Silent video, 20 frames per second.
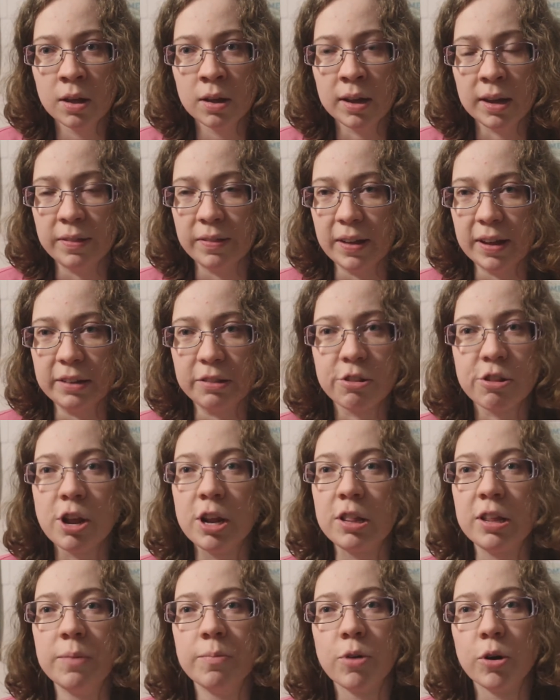In the Heights
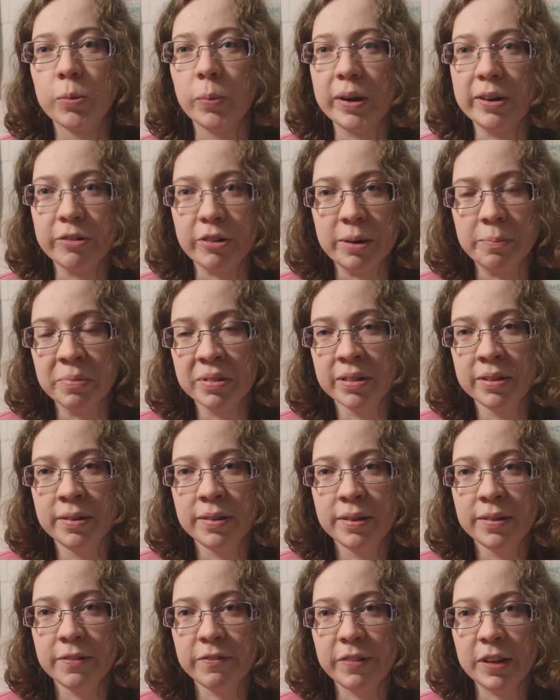Chasing Broadway Dreams
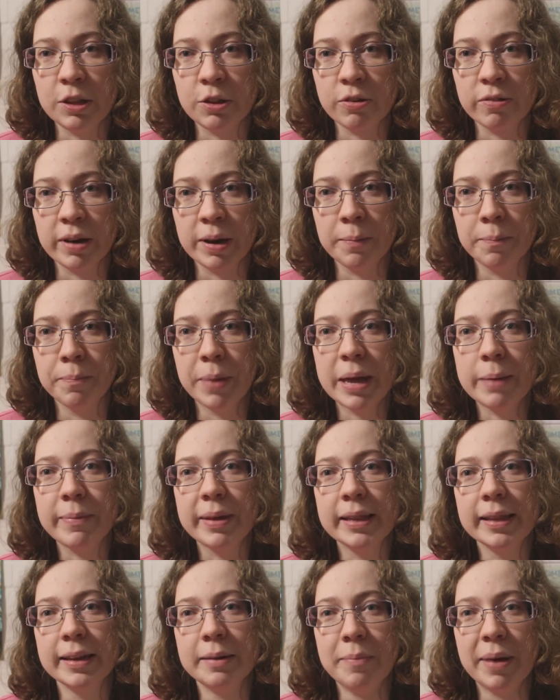featuring baby
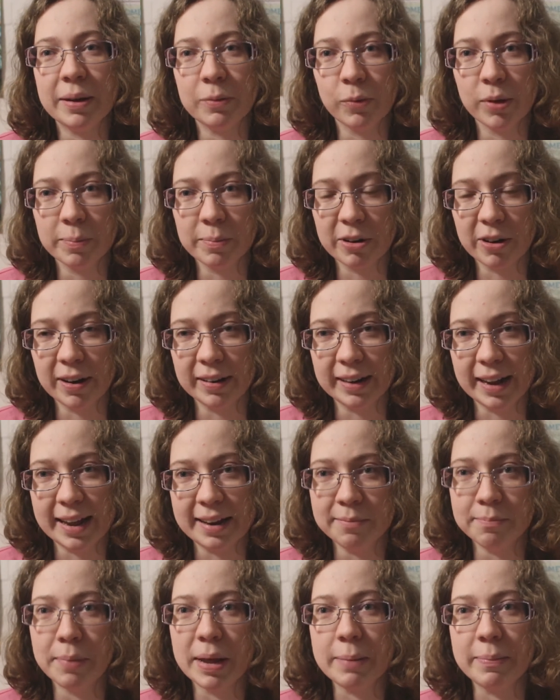Lin-Manuel Miranda
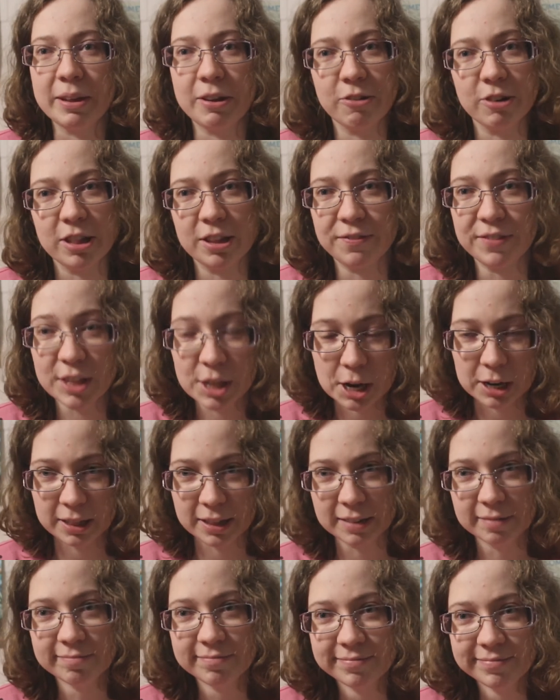and baby Christopher
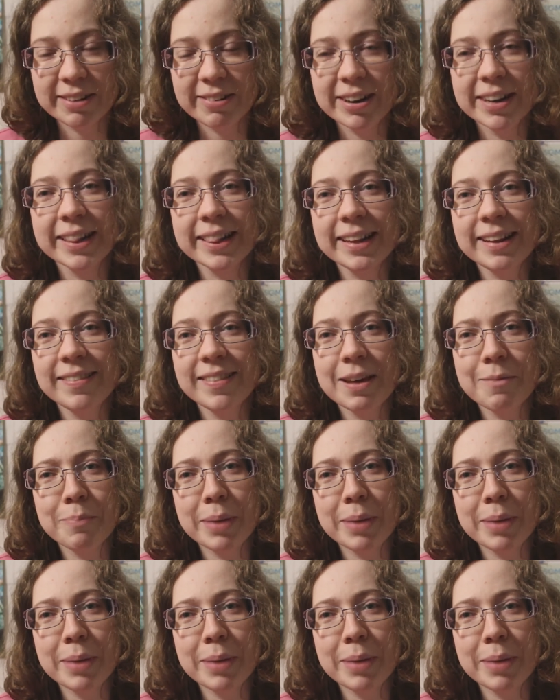Jackson. Seriously, they're